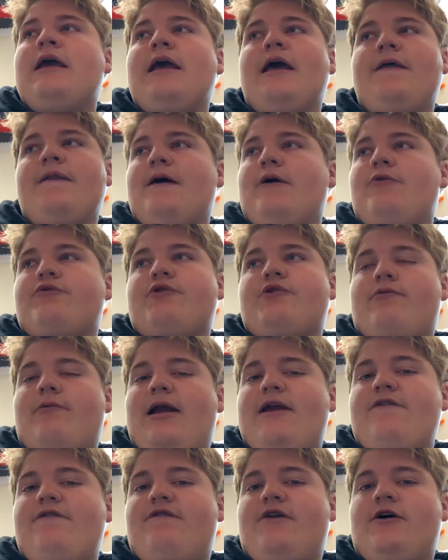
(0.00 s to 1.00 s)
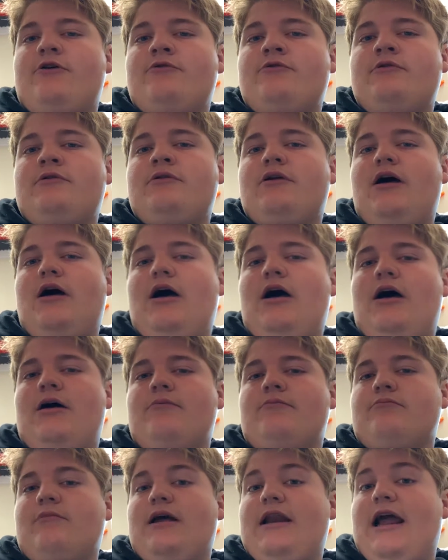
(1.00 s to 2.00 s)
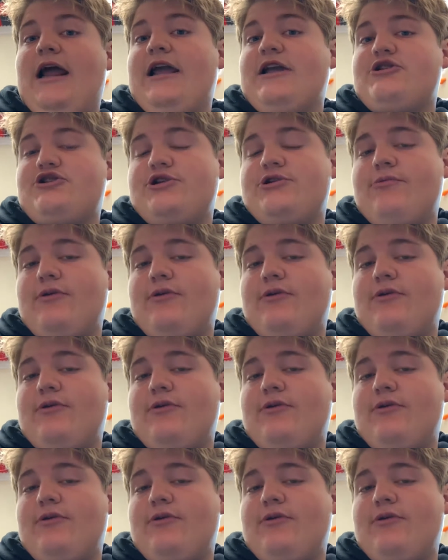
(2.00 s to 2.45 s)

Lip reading: and that was a great phone, and I actually